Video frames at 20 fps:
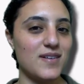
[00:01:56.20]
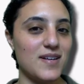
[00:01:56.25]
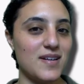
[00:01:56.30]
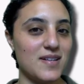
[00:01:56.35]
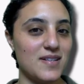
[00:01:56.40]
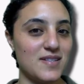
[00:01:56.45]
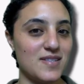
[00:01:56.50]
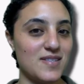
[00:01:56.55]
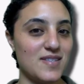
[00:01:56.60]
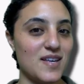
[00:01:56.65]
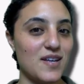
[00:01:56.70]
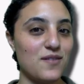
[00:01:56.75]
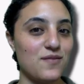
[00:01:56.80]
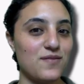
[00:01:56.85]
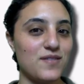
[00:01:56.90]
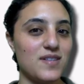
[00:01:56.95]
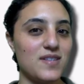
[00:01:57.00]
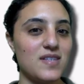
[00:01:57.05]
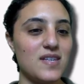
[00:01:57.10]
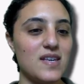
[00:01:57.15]
instead
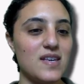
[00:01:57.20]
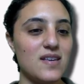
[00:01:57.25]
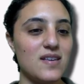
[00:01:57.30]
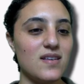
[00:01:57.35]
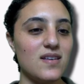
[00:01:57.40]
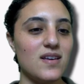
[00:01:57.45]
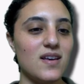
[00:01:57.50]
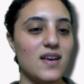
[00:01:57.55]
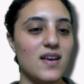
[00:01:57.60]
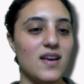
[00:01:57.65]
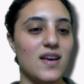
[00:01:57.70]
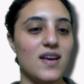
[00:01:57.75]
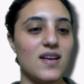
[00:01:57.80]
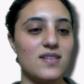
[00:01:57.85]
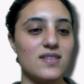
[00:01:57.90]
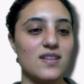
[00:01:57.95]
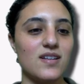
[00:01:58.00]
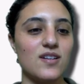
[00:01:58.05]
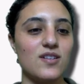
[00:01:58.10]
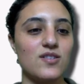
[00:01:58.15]
of the T,
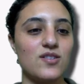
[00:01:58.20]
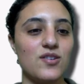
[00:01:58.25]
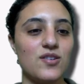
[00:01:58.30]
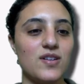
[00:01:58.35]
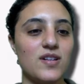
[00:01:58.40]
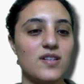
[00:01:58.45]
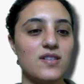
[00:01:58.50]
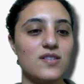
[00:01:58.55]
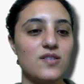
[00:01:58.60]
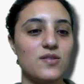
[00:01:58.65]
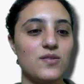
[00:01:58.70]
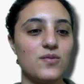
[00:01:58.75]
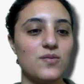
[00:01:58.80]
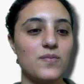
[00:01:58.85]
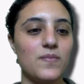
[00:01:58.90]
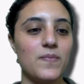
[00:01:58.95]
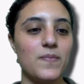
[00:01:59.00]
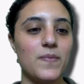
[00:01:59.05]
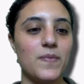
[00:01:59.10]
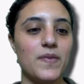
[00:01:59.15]
it's going to turn into
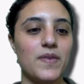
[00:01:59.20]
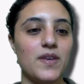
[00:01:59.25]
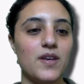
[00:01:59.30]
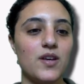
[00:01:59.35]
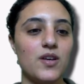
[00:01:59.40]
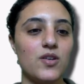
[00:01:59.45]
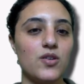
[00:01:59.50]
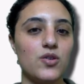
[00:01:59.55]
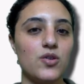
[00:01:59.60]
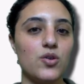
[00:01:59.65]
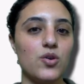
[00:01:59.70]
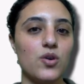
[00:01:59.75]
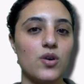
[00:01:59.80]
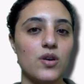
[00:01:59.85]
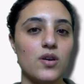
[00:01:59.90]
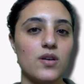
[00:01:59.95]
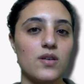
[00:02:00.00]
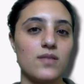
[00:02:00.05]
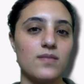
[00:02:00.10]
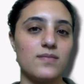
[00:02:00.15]
took